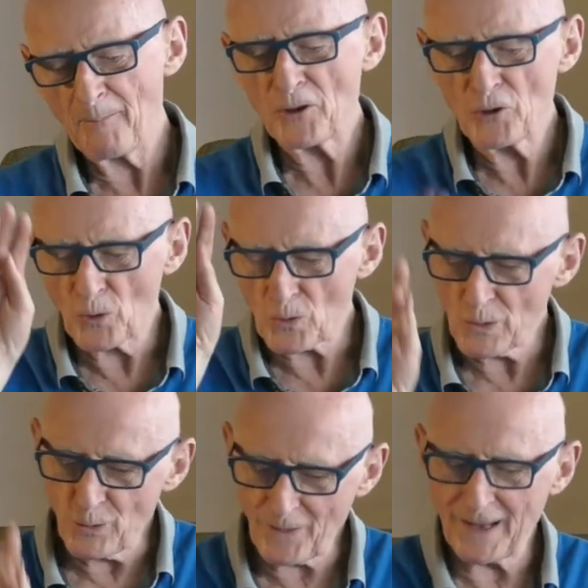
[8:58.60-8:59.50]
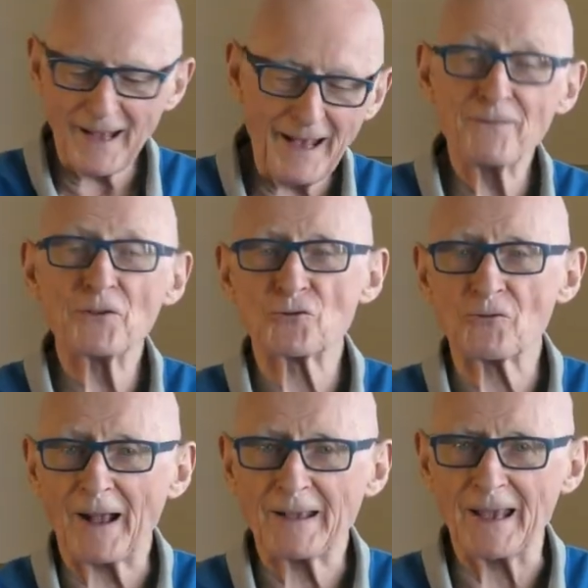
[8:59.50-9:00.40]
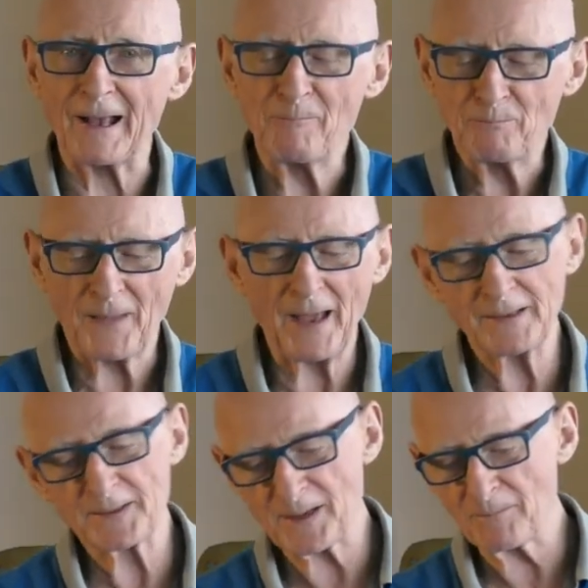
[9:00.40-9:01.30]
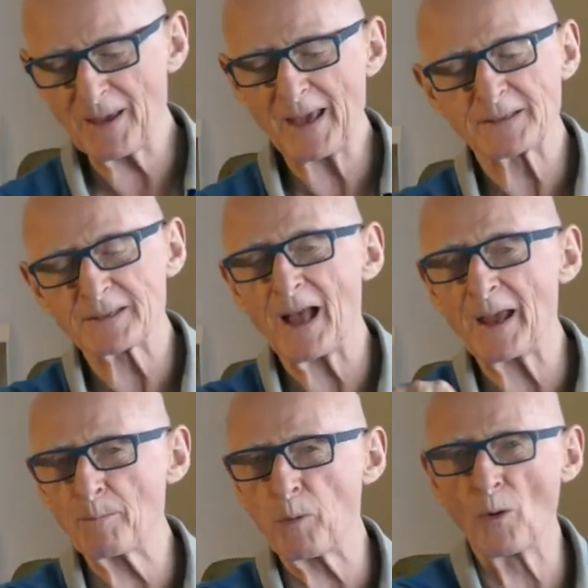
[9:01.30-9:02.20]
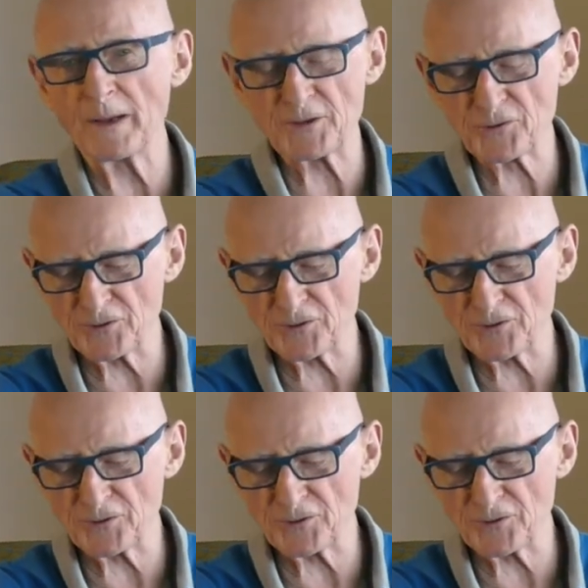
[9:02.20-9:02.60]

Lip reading: you're looking at the trachea, and in some cases I point to